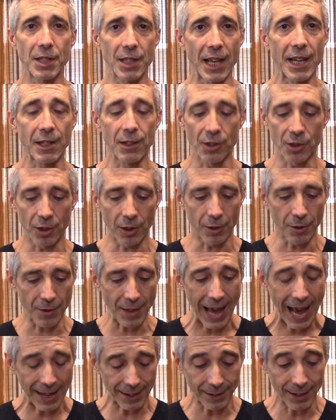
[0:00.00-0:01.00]
They consider
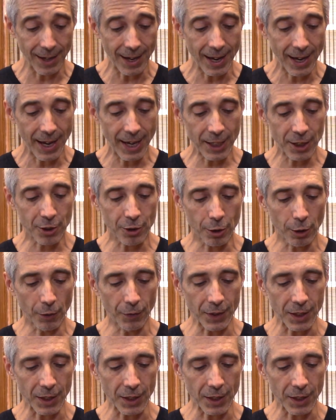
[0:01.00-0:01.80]
that a serving